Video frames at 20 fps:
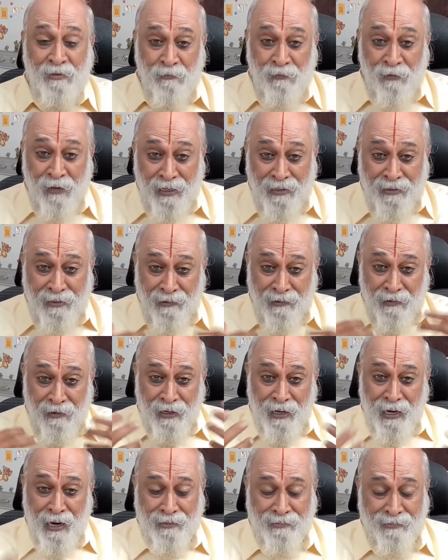The way
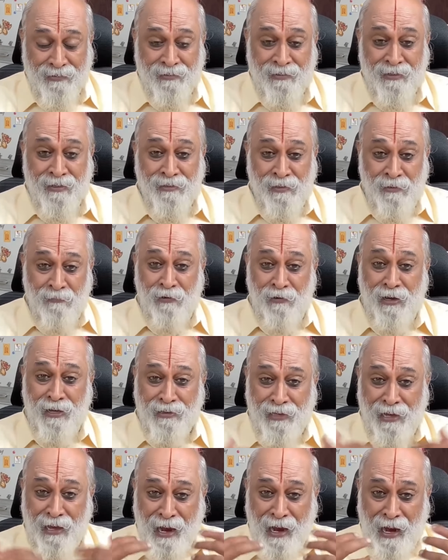they react, the
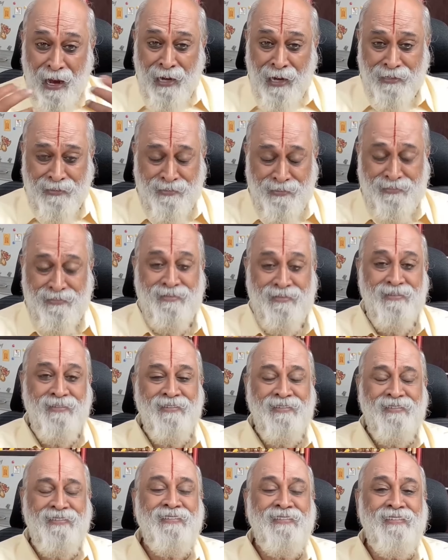way they
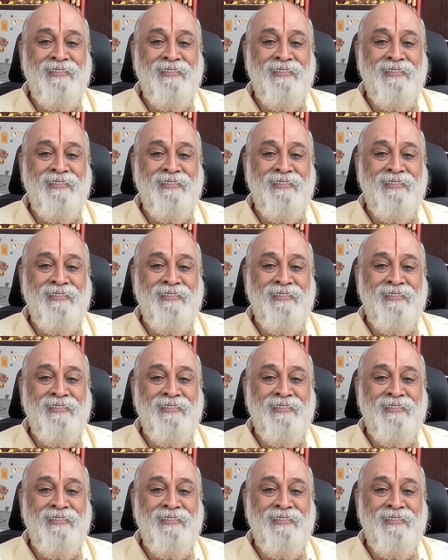act,